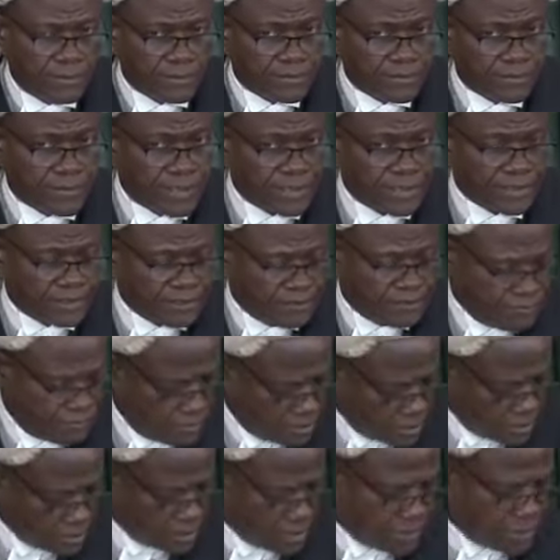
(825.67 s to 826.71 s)
Thank you,
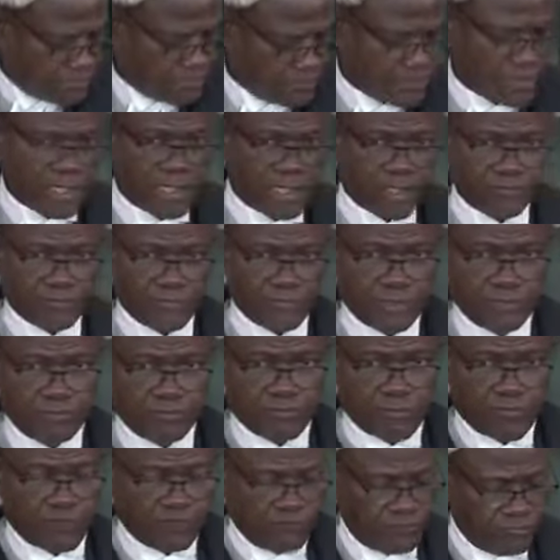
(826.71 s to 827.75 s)
Advocate
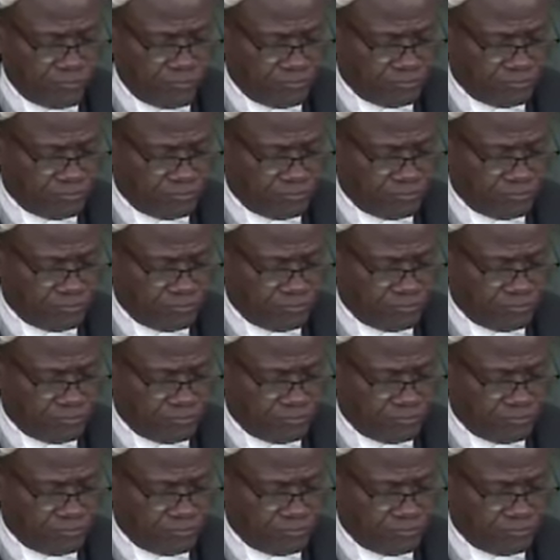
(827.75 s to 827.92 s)
Mpoko.